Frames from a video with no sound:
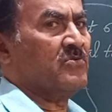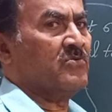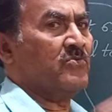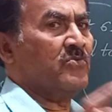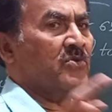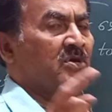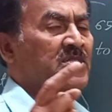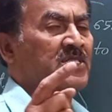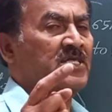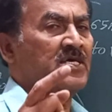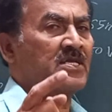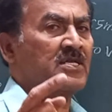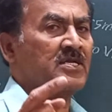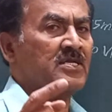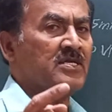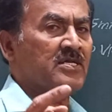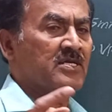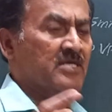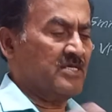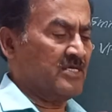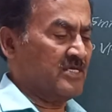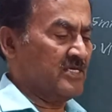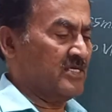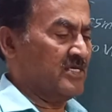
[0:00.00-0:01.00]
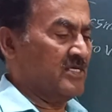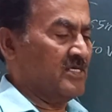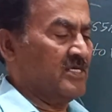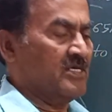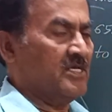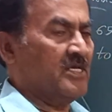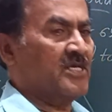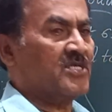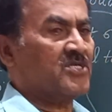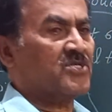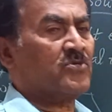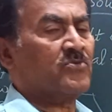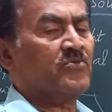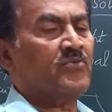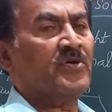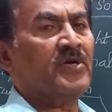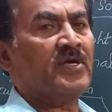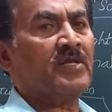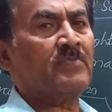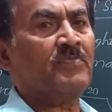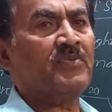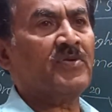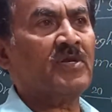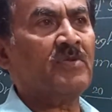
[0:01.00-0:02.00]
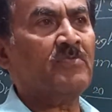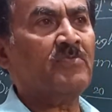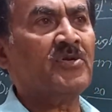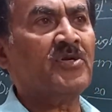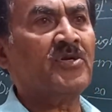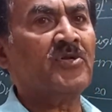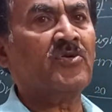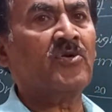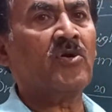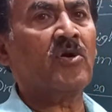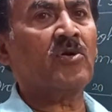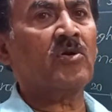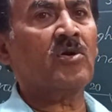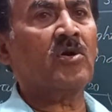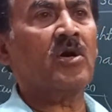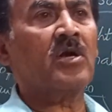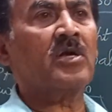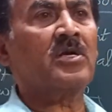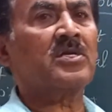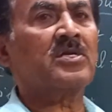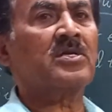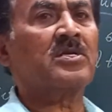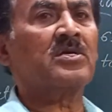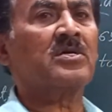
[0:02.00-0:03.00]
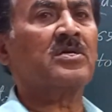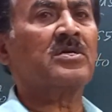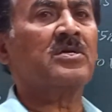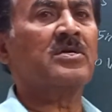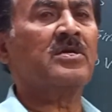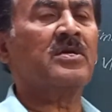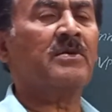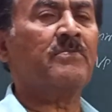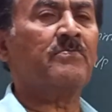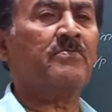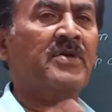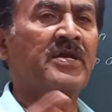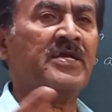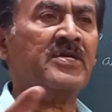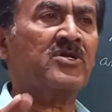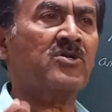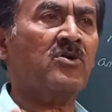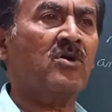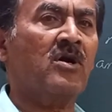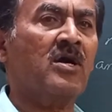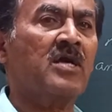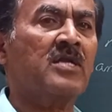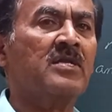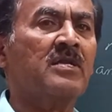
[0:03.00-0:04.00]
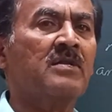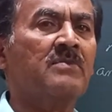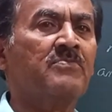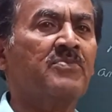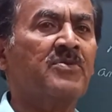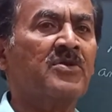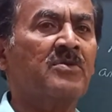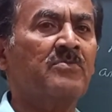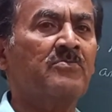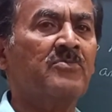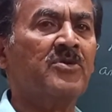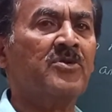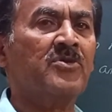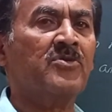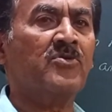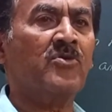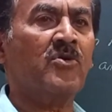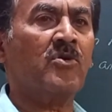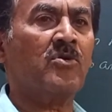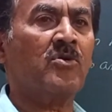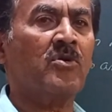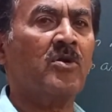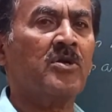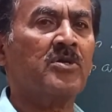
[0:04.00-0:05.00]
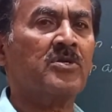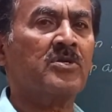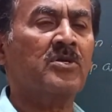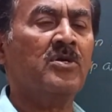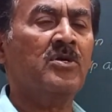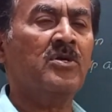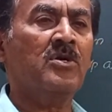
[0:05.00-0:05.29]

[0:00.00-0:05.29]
whether a square pyramid you have got, a pentagonal pyramid you have got,